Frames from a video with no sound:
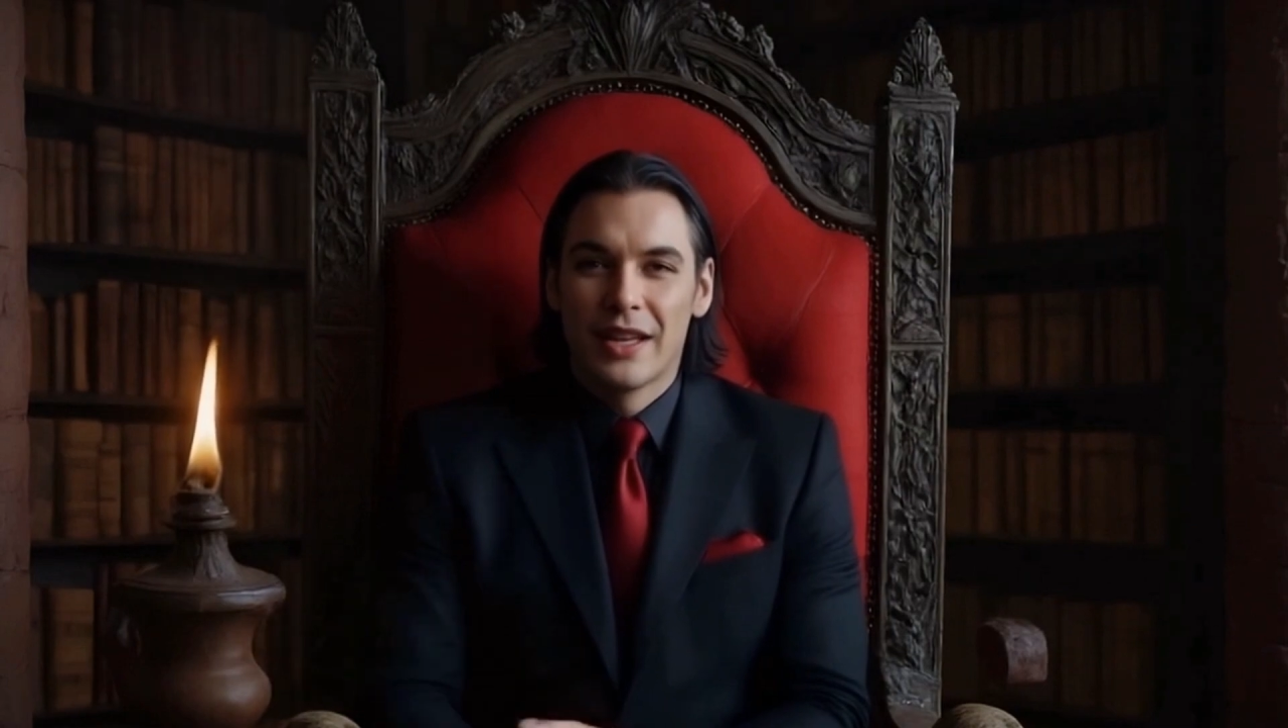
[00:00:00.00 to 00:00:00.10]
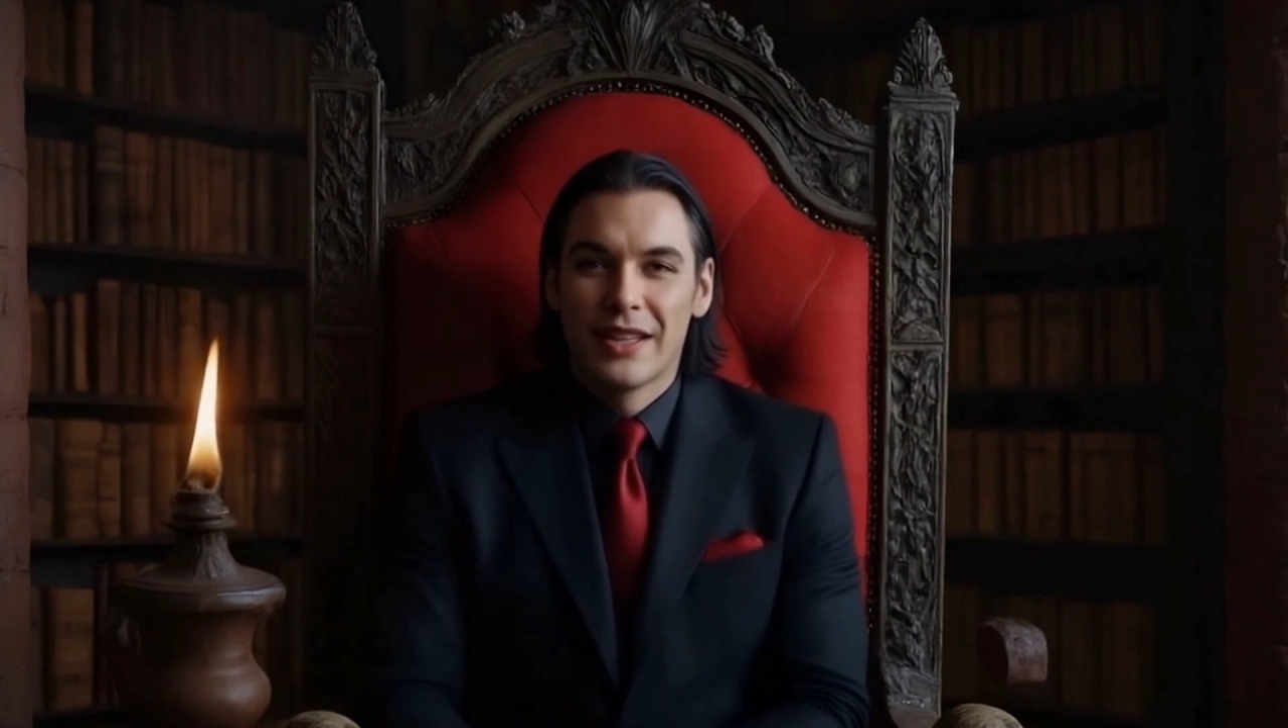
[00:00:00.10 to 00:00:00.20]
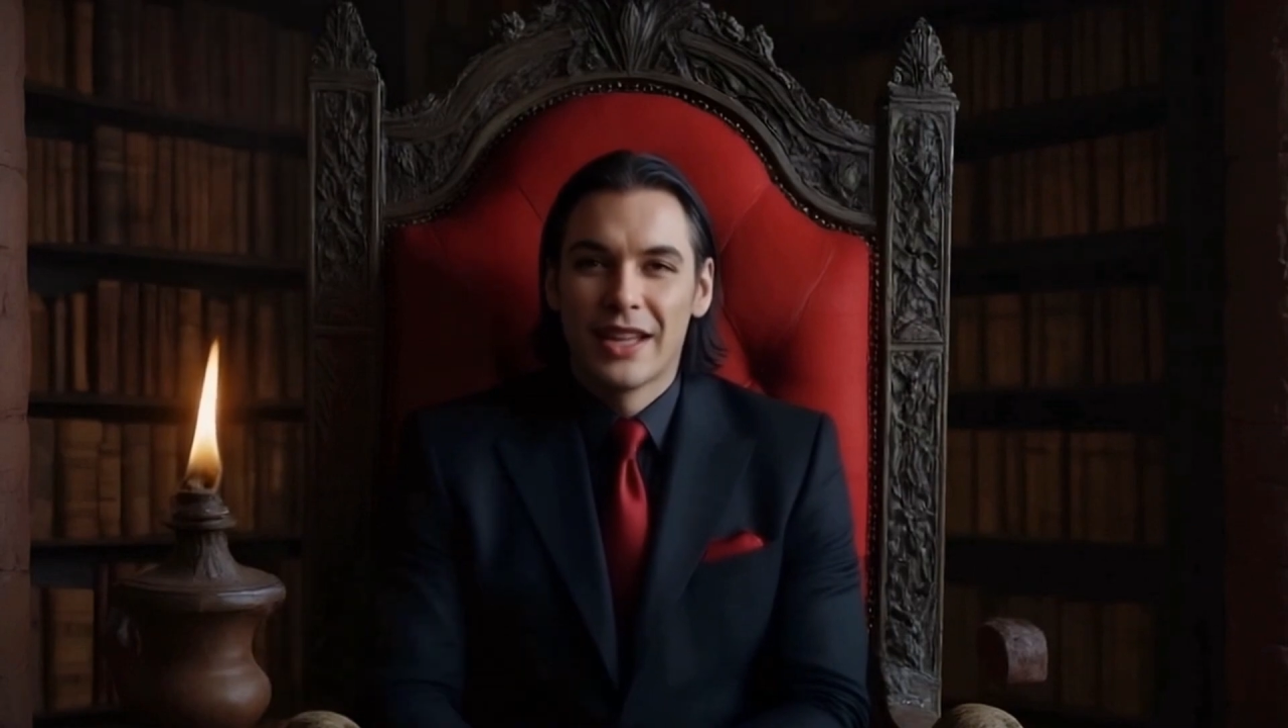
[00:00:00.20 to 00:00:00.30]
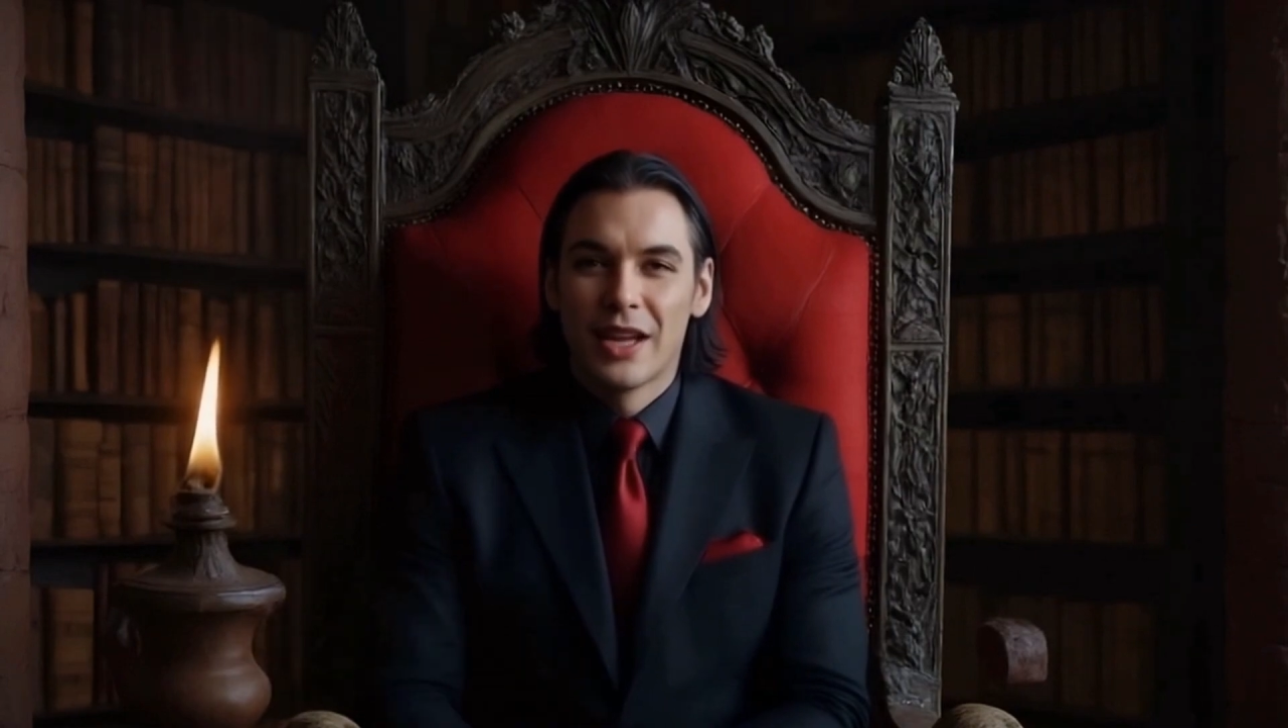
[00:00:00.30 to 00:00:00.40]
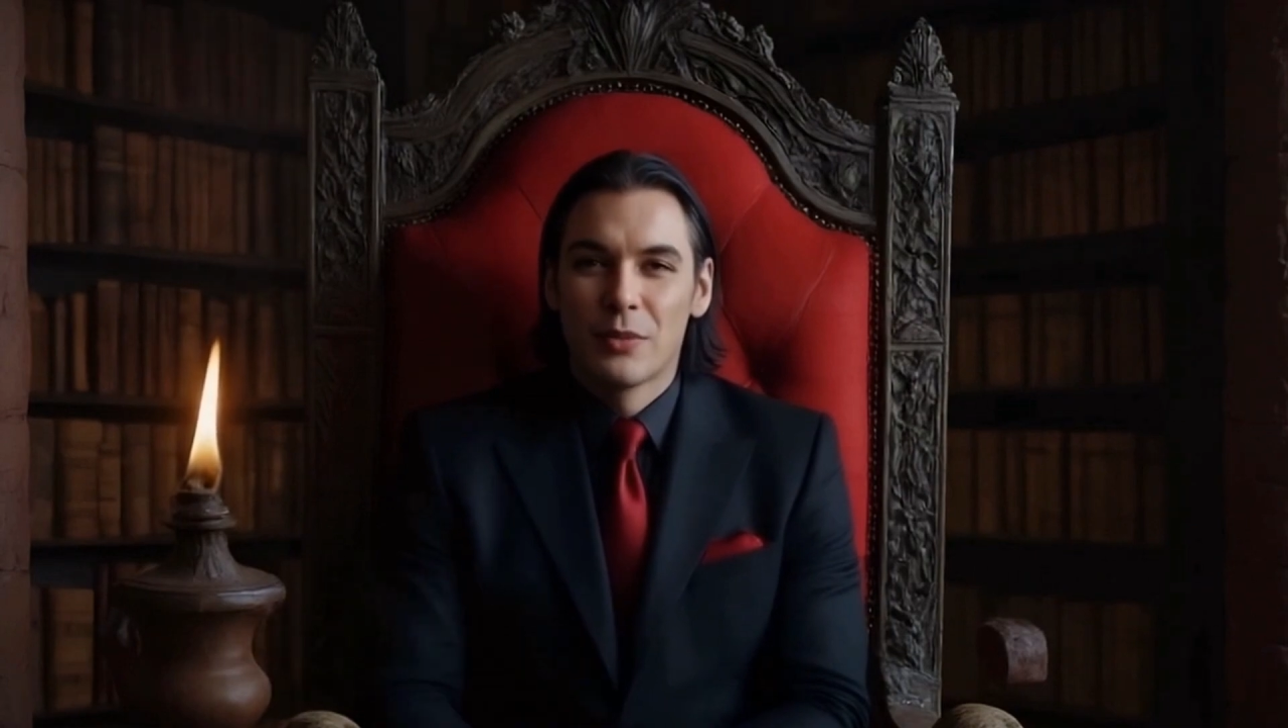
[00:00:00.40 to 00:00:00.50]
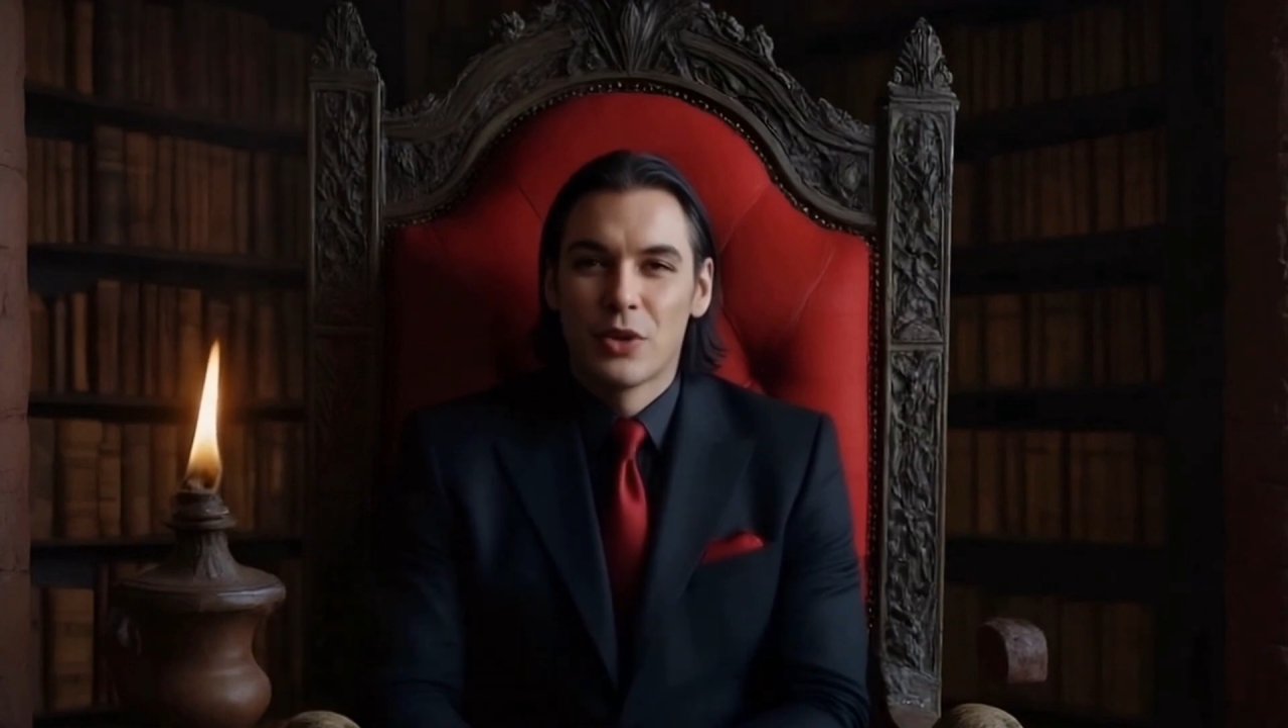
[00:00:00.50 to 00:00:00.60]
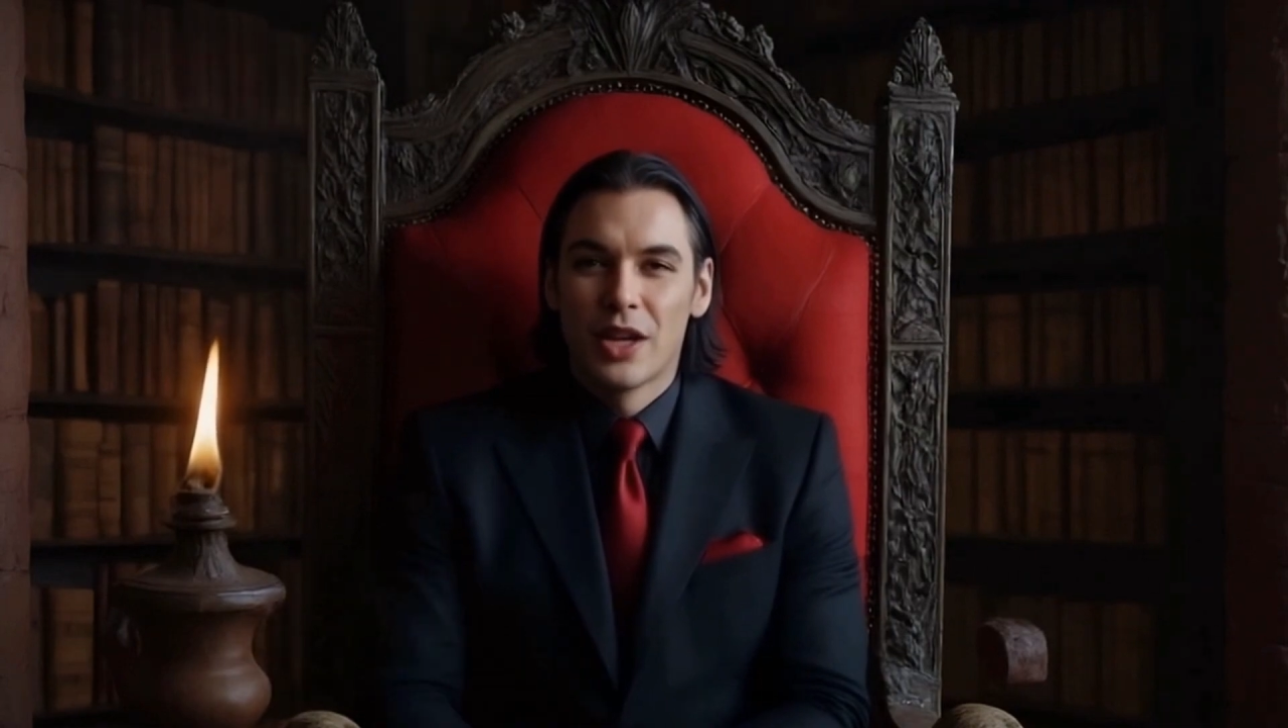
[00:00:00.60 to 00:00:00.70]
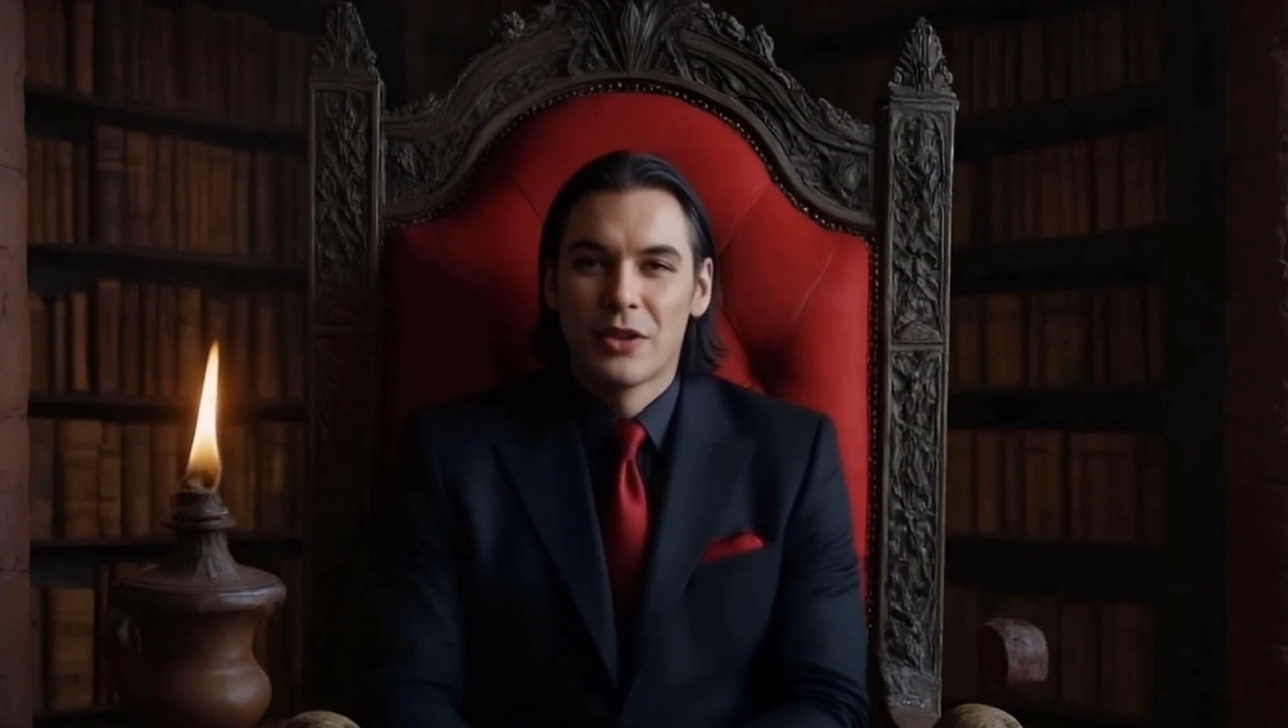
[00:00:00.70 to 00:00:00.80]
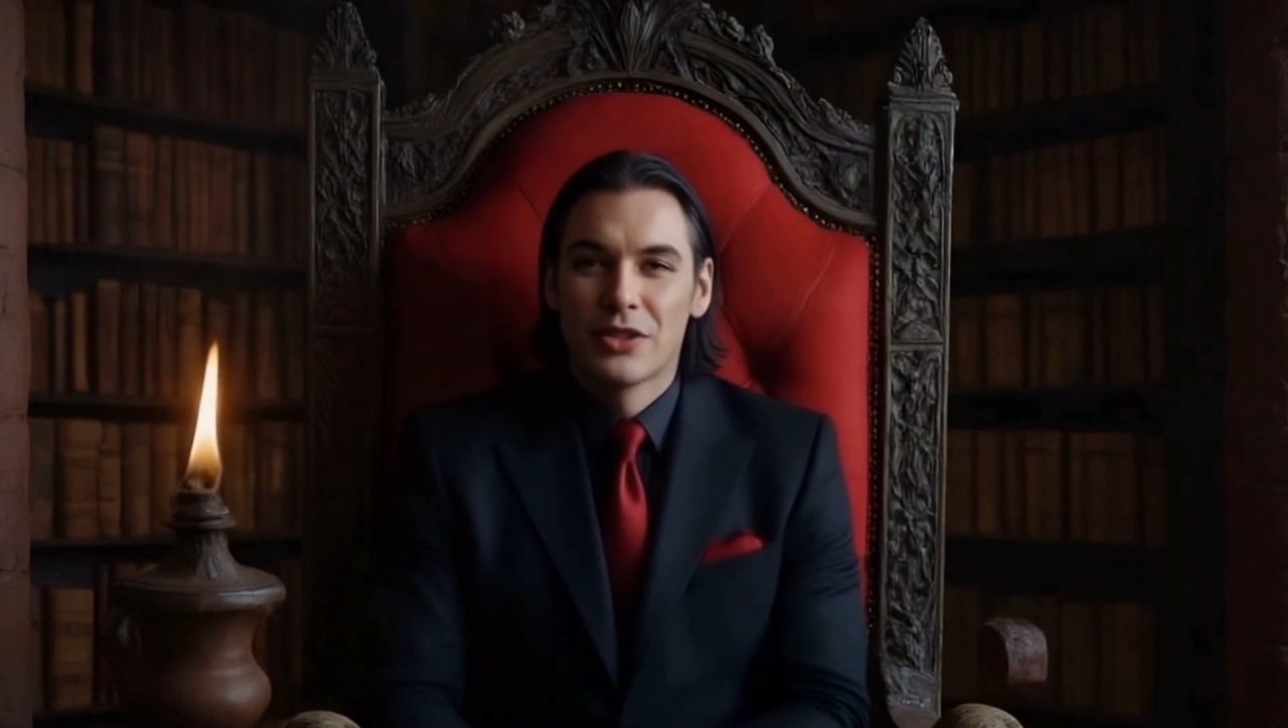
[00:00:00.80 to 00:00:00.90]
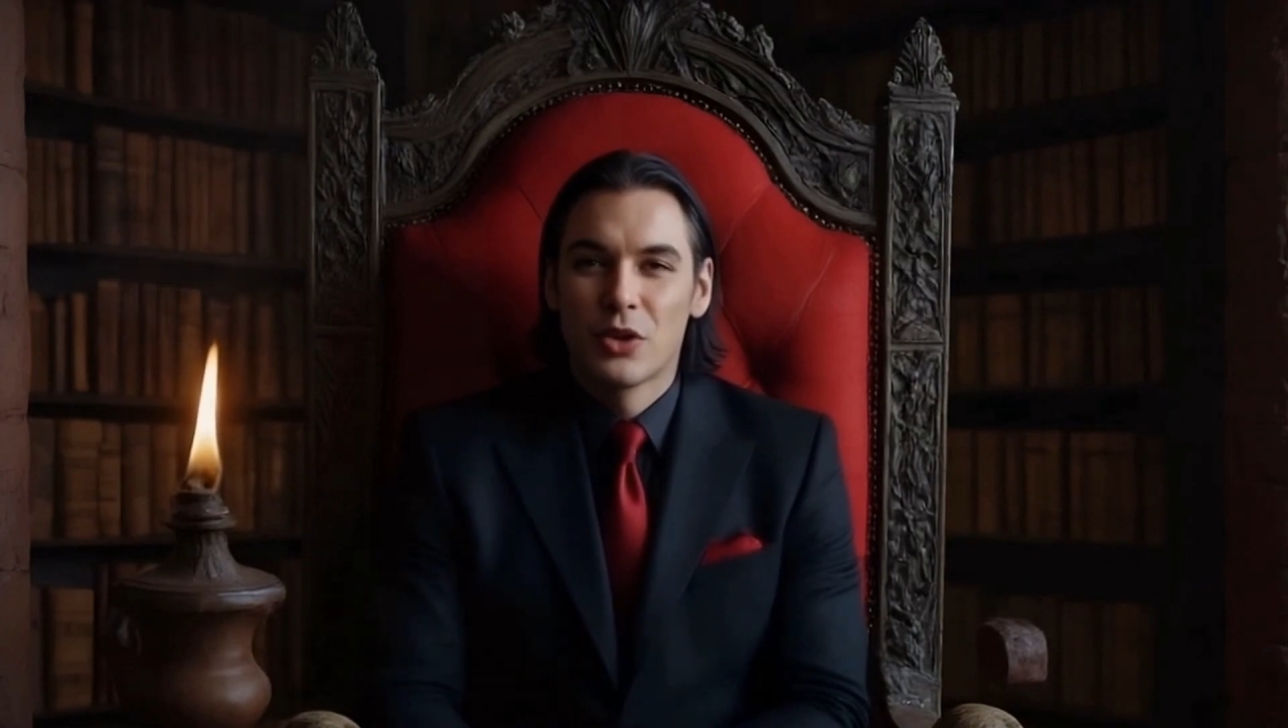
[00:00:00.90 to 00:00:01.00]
Dan Brown's